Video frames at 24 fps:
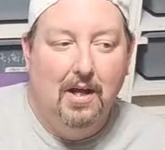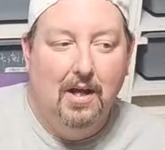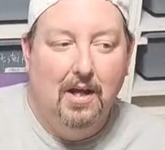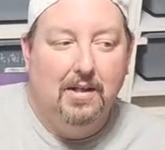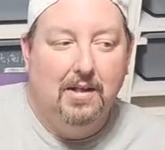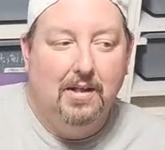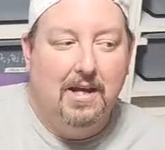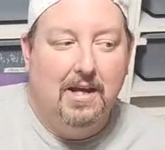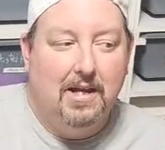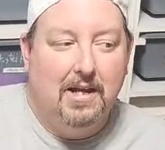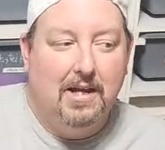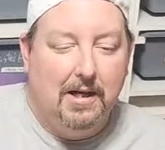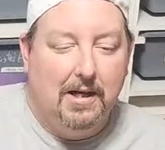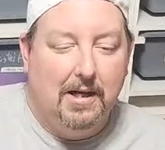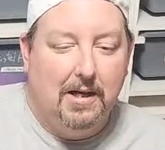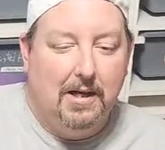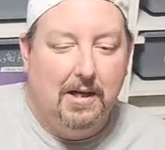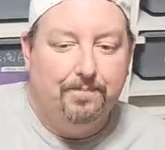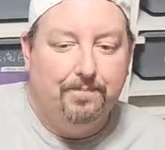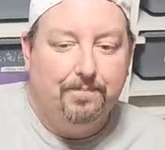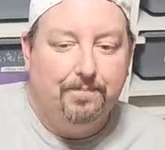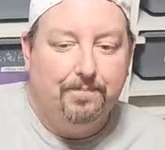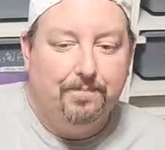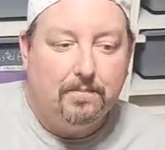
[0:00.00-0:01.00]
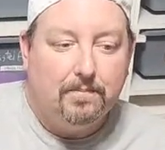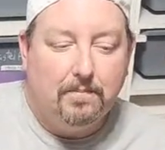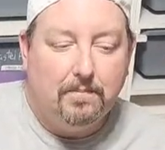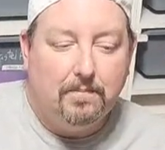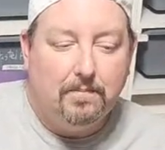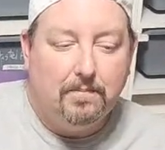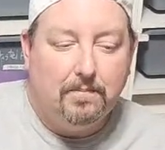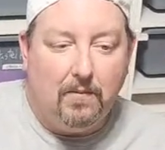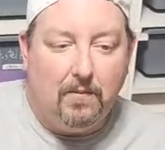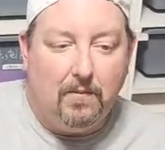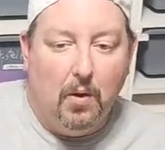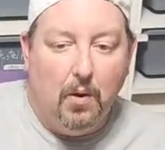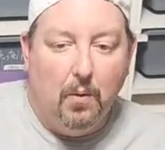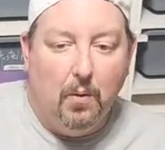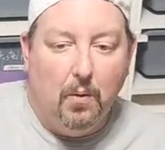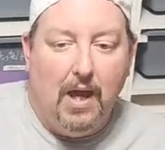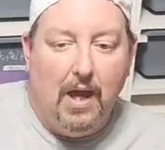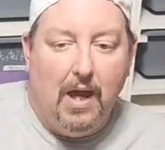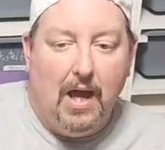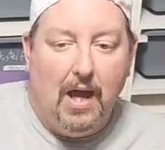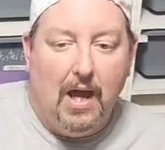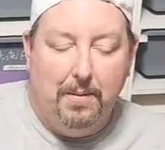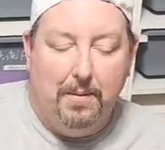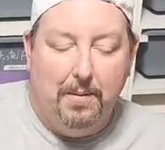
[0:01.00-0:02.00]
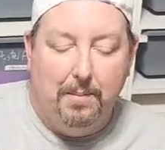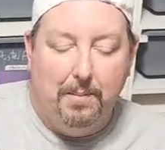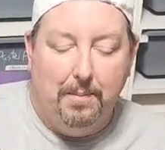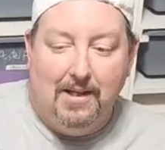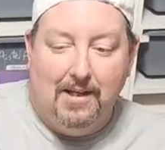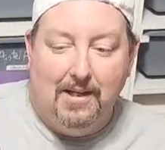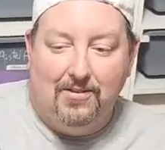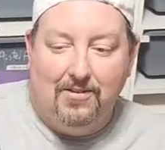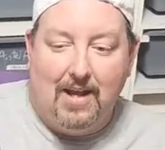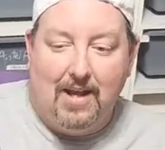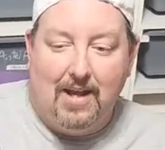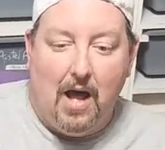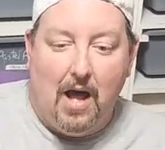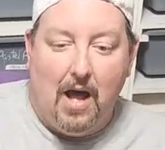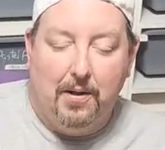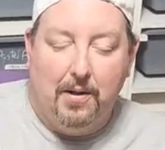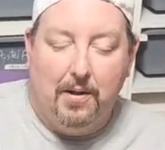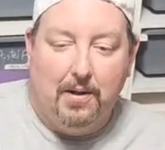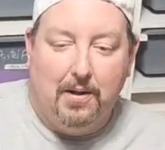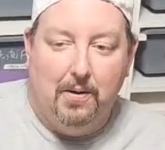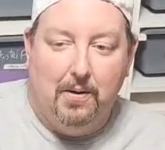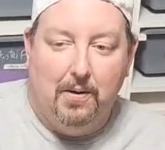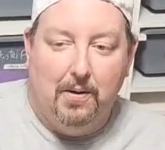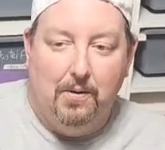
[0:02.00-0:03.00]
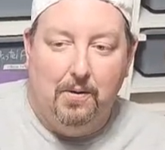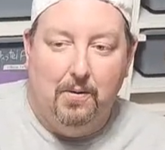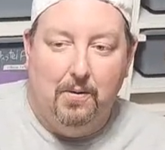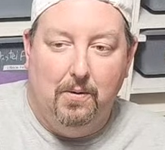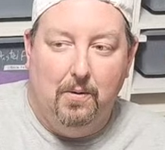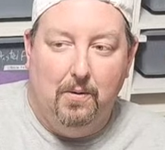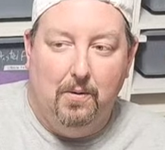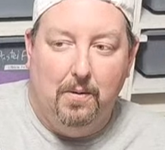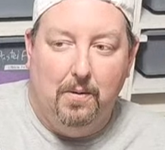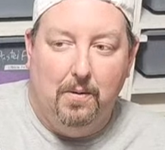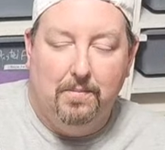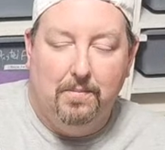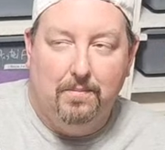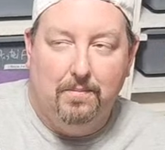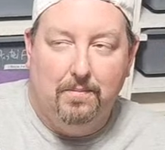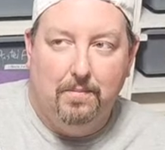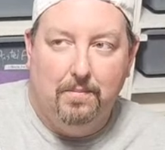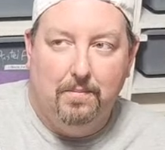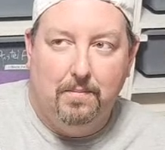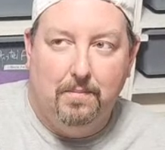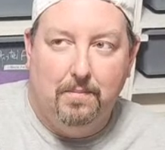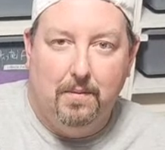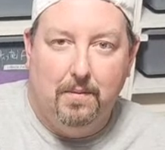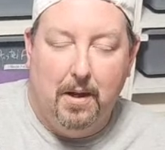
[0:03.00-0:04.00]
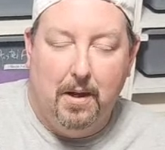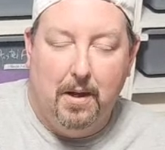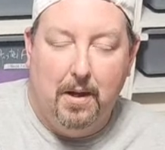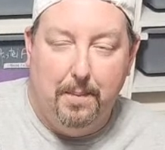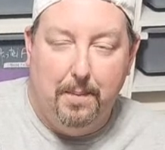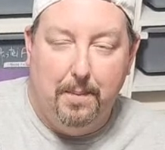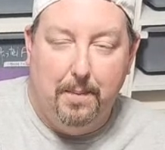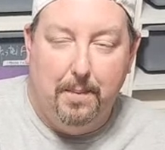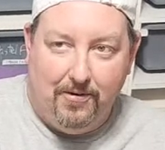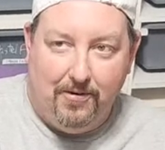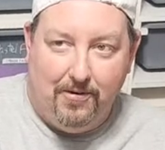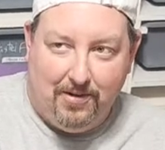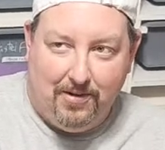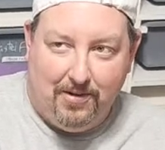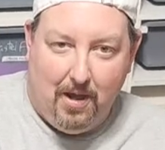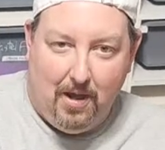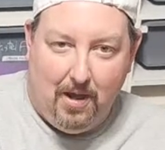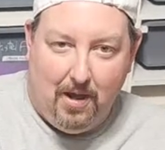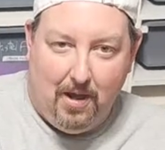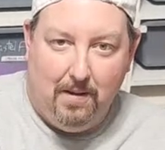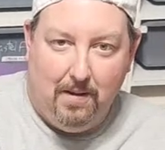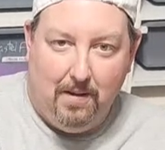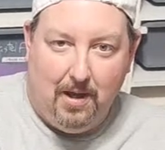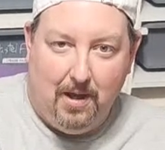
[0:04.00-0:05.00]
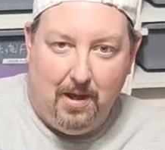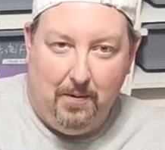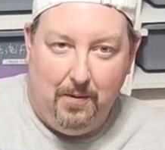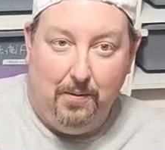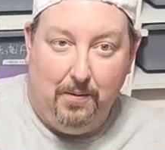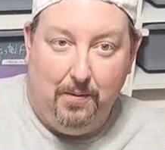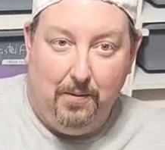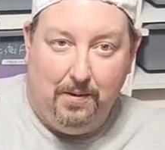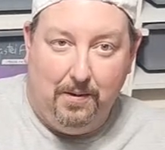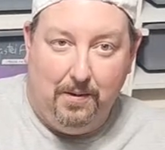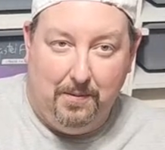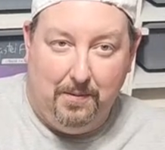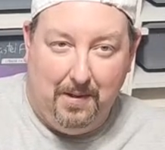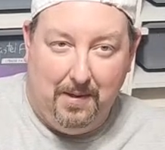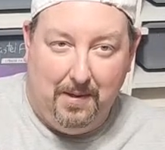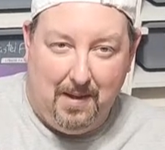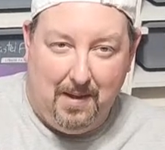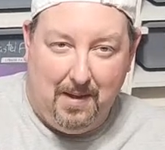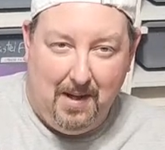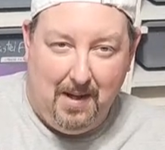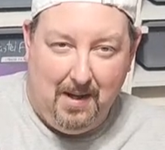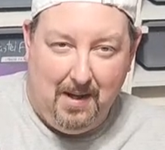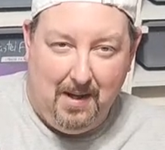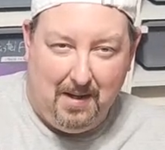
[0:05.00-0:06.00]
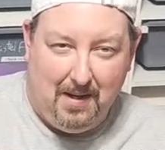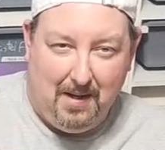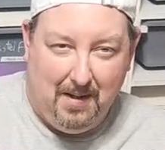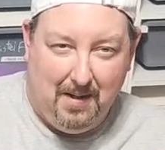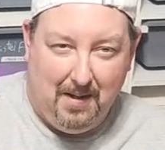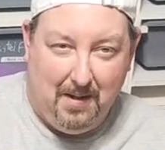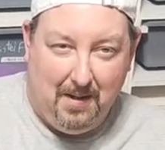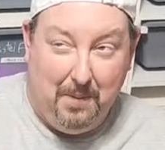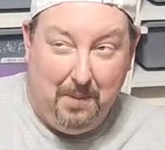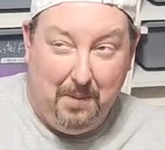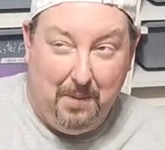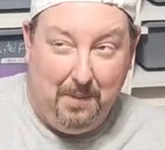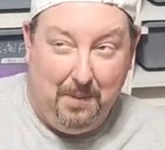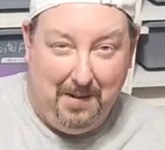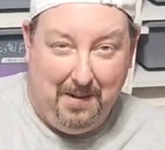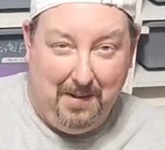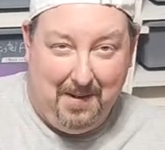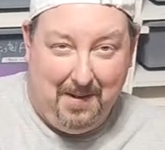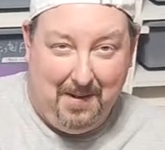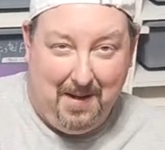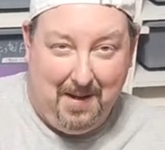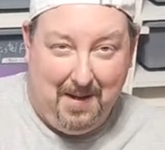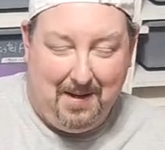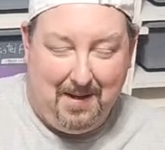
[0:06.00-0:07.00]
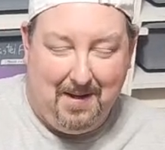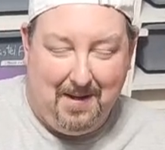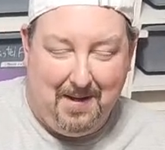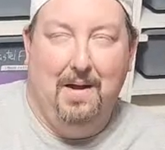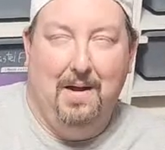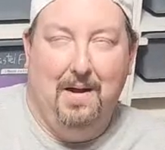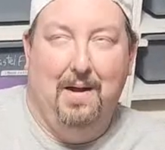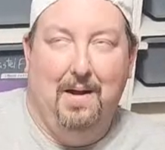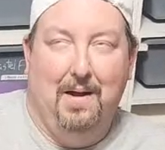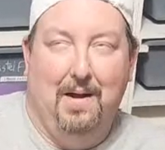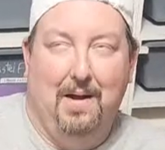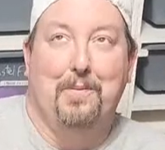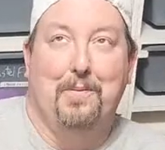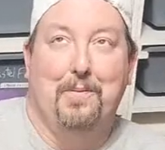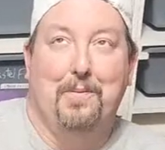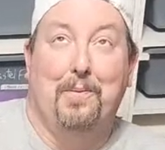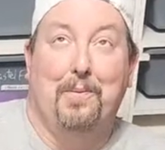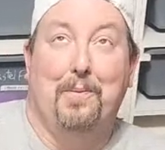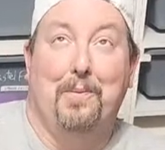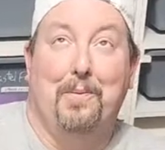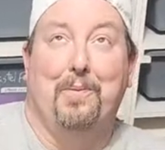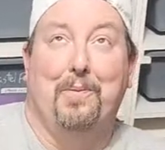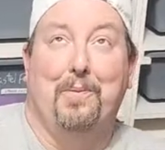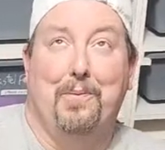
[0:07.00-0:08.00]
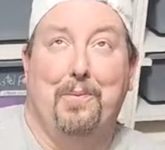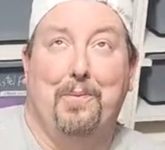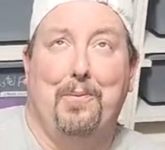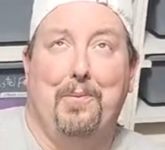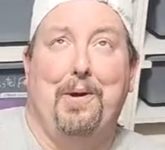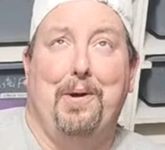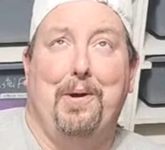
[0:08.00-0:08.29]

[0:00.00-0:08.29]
Like uh, we have a Blitz Calico uh, Pastel I really, really like, really like really